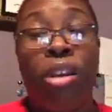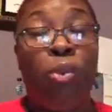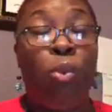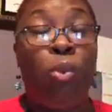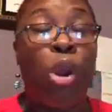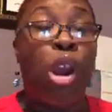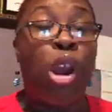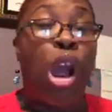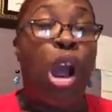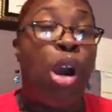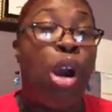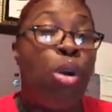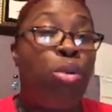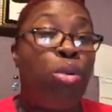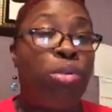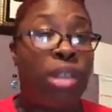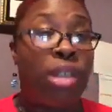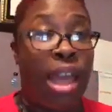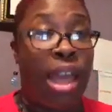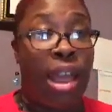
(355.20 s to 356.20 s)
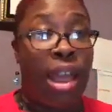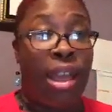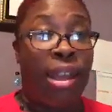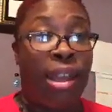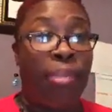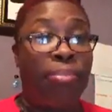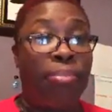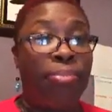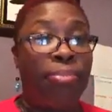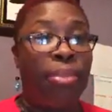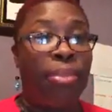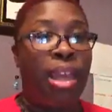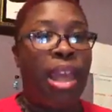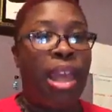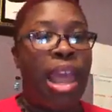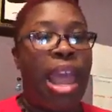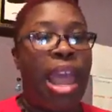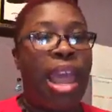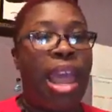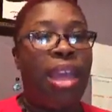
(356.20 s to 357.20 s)
we're owed time.
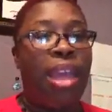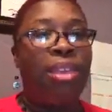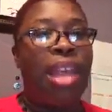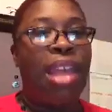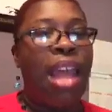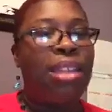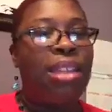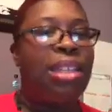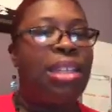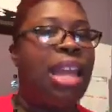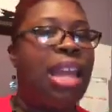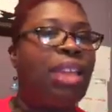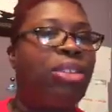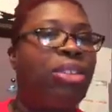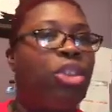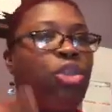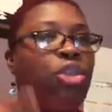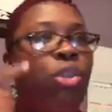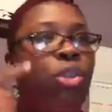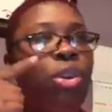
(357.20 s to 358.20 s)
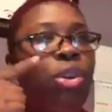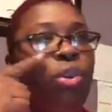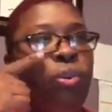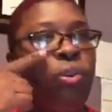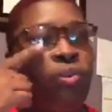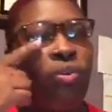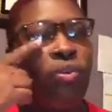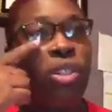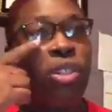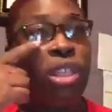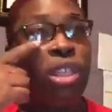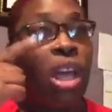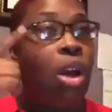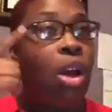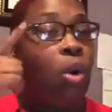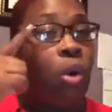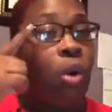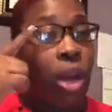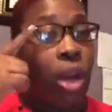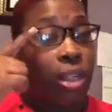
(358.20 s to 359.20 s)
And that's not the truth.
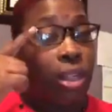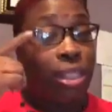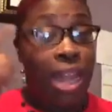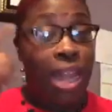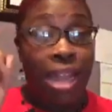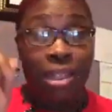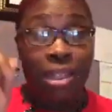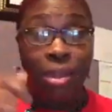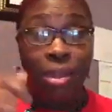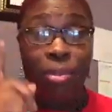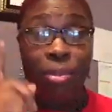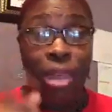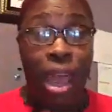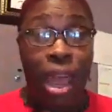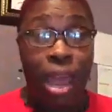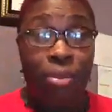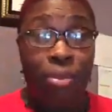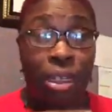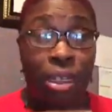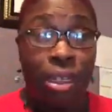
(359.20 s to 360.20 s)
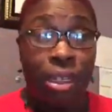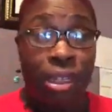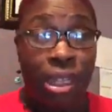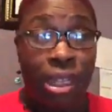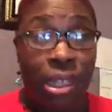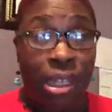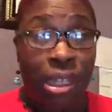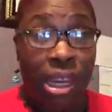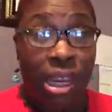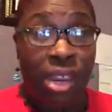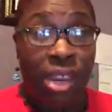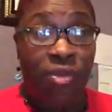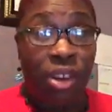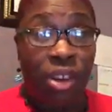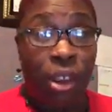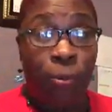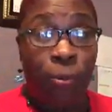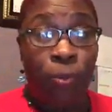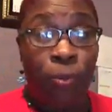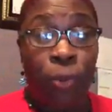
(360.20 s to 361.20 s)
So take some time to this
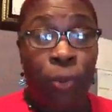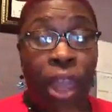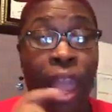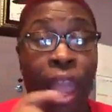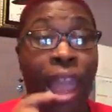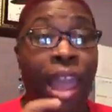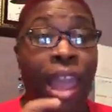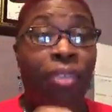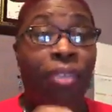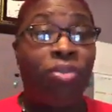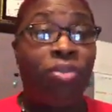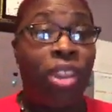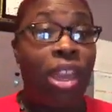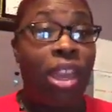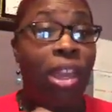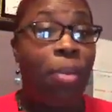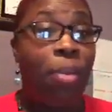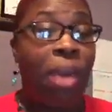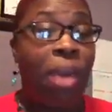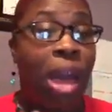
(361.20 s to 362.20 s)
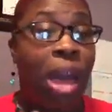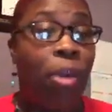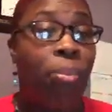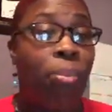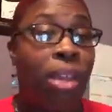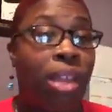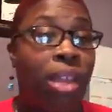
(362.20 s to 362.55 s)
evening and think about